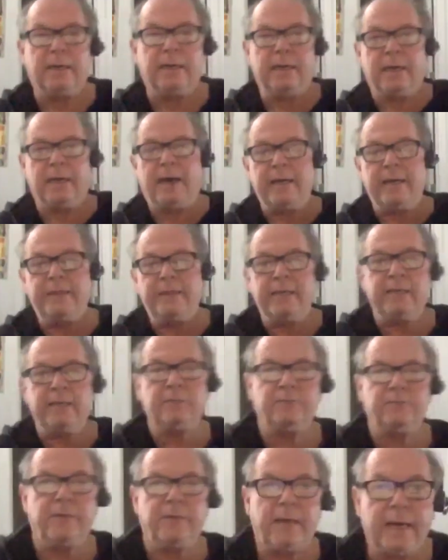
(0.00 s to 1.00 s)
I think
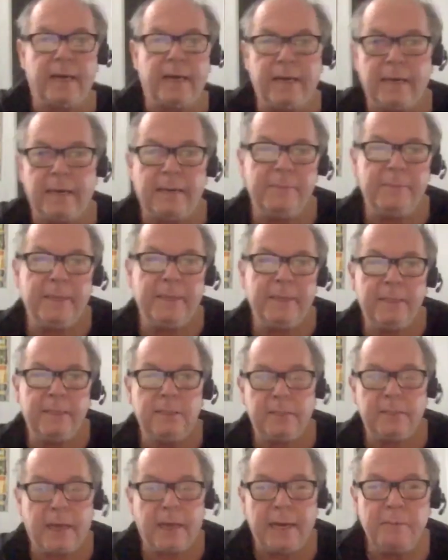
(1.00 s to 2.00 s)

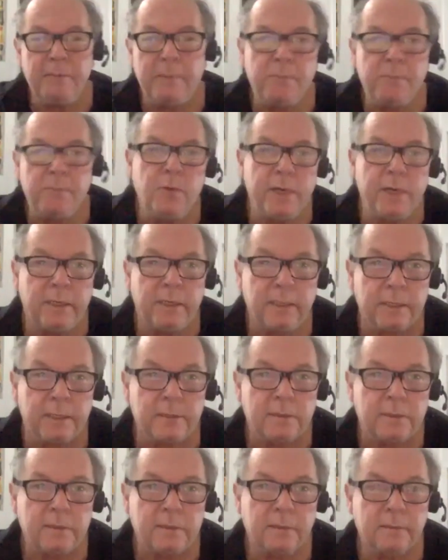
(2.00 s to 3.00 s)
I'm a
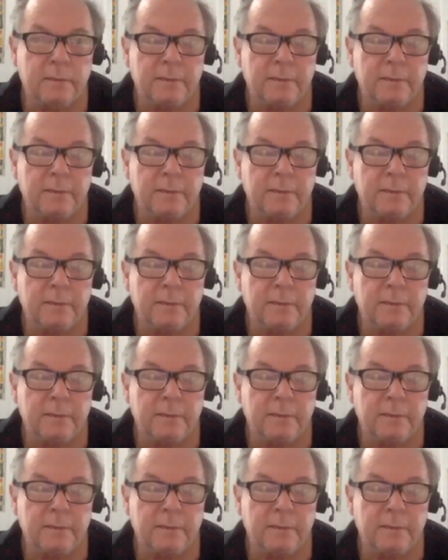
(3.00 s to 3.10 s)
witness.